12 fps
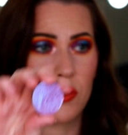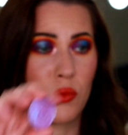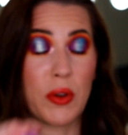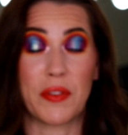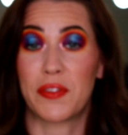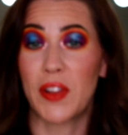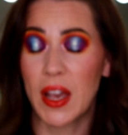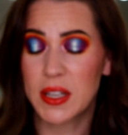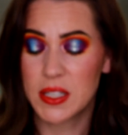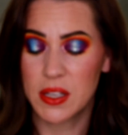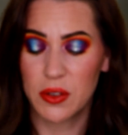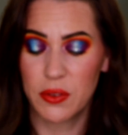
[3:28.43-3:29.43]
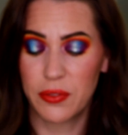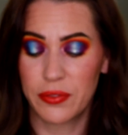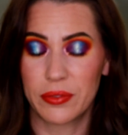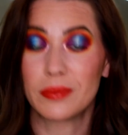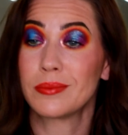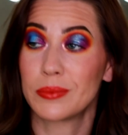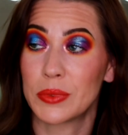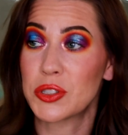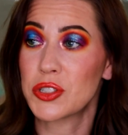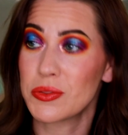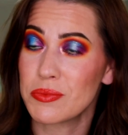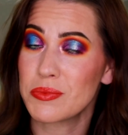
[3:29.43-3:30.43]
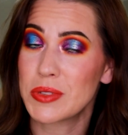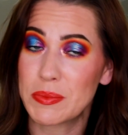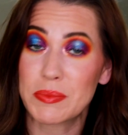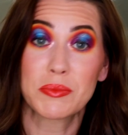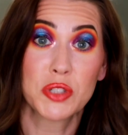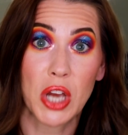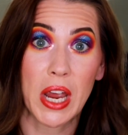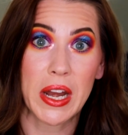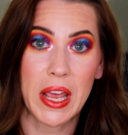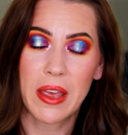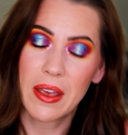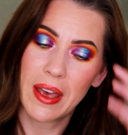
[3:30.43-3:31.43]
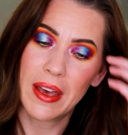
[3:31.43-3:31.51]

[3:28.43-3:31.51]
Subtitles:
reflective, shiny.